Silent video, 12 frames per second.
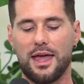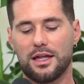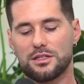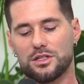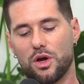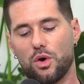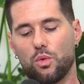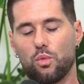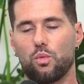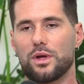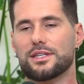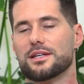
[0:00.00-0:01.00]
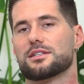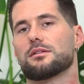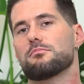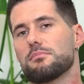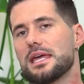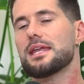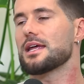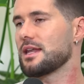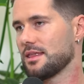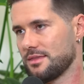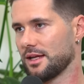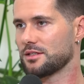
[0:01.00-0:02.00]
And so it doesn't mean
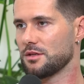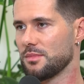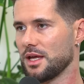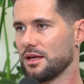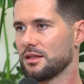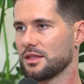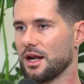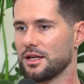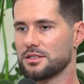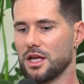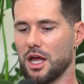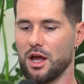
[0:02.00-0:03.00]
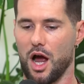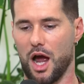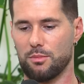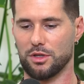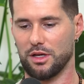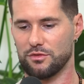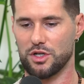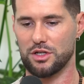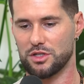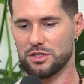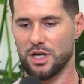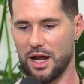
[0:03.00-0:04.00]
anything to me that I say, I believe
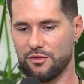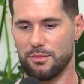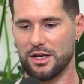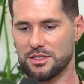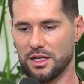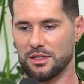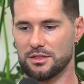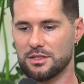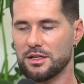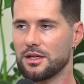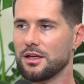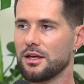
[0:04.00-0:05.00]
Jesus died for my sins.